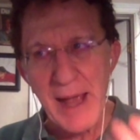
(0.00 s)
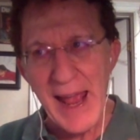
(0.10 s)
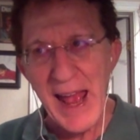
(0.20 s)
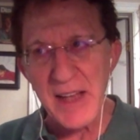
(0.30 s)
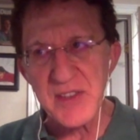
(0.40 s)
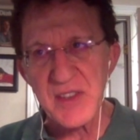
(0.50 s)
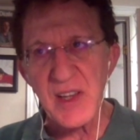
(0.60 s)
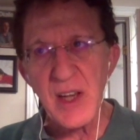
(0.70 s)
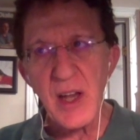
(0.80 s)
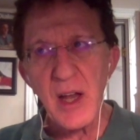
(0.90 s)
past
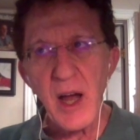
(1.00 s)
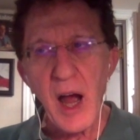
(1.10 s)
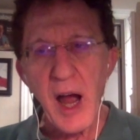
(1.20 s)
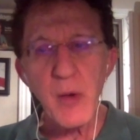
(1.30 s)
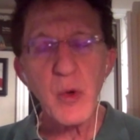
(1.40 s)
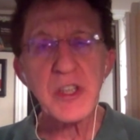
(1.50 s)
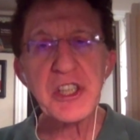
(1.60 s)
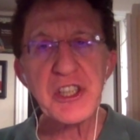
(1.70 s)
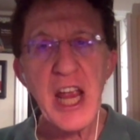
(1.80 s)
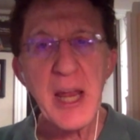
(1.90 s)
I was
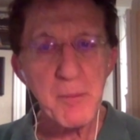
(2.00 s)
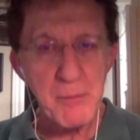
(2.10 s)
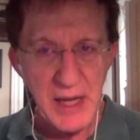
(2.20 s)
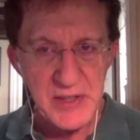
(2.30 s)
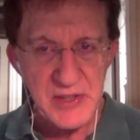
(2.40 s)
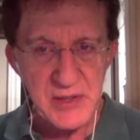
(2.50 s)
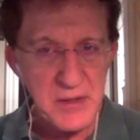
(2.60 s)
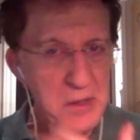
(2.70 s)
shame-based.